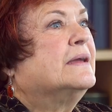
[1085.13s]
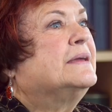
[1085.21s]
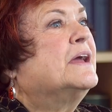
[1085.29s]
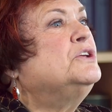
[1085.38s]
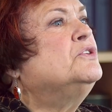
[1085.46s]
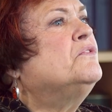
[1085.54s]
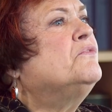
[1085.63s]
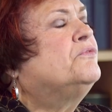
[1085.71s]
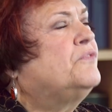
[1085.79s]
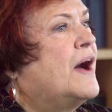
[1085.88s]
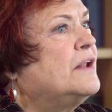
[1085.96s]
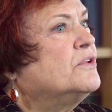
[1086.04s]
Can you
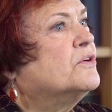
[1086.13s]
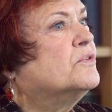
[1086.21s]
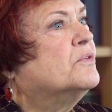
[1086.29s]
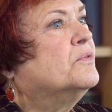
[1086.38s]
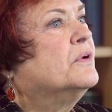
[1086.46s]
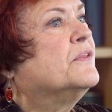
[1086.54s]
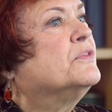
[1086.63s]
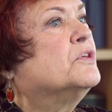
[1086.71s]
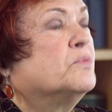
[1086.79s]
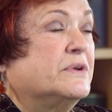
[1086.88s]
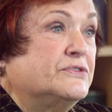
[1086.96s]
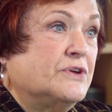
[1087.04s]
follow
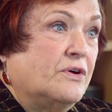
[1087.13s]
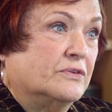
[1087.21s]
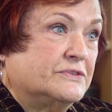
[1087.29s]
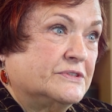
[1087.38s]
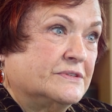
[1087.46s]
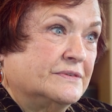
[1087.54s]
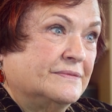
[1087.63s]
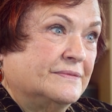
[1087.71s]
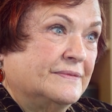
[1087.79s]
the results?